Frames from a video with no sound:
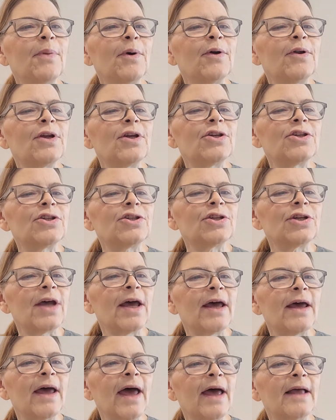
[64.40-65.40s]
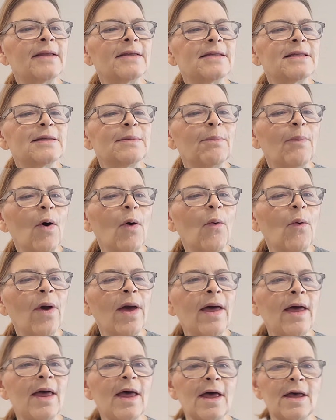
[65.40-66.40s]
Burnish, and Smoke.
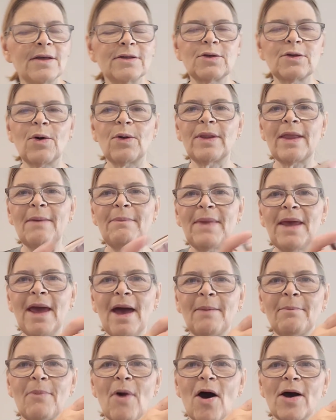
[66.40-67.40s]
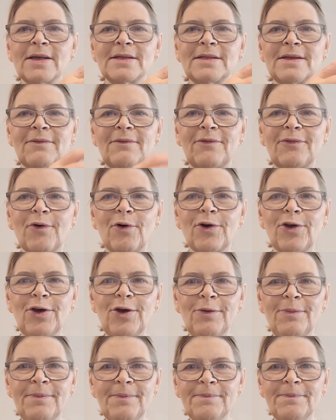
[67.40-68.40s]
So let me unbox it for
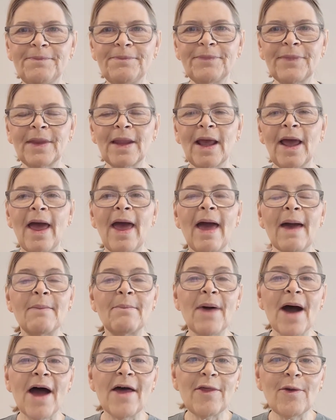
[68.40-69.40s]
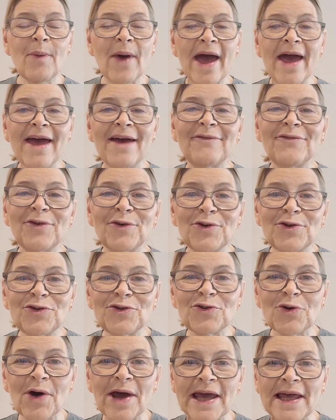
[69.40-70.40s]
you. And by the way, if you're
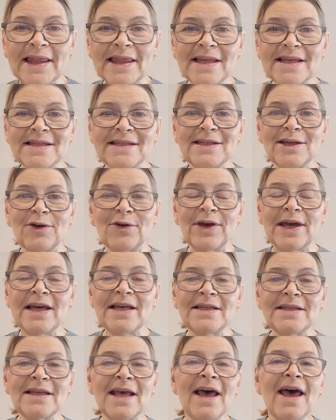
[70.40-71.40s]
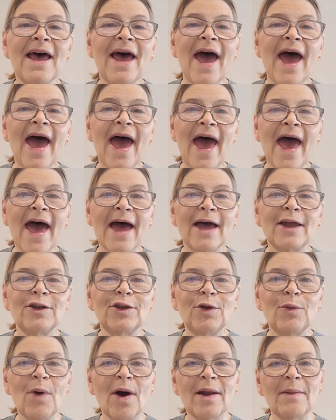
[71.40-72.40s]
enjoying this series and
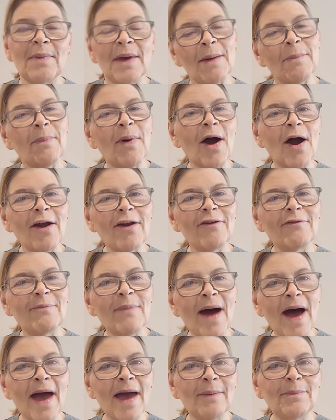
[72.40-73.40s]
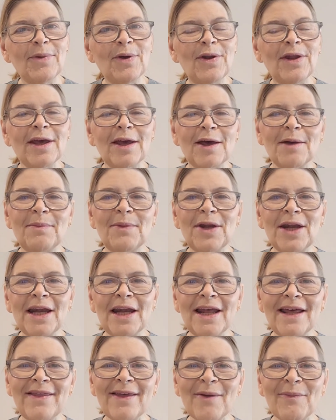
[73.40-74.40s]
you want to be a part of my beauty
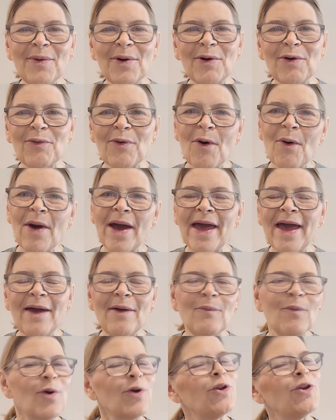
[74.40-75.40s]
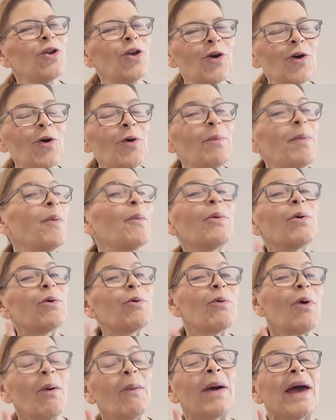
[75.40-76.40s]
community that we're growing, we're new, but we're
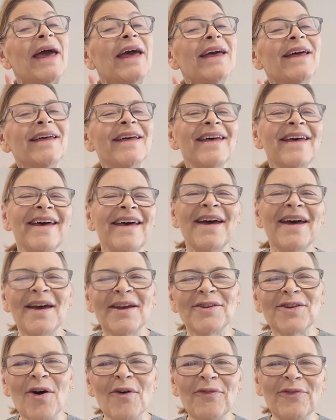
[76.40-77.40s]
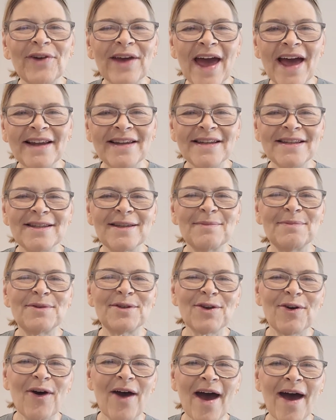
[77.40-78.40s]
growing, don't forget to
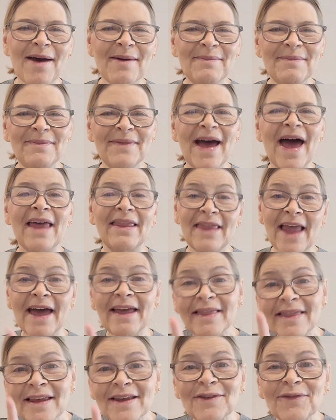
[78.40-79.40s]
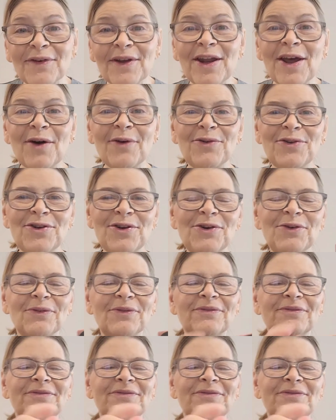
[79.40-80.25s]
subscribe and like this video too.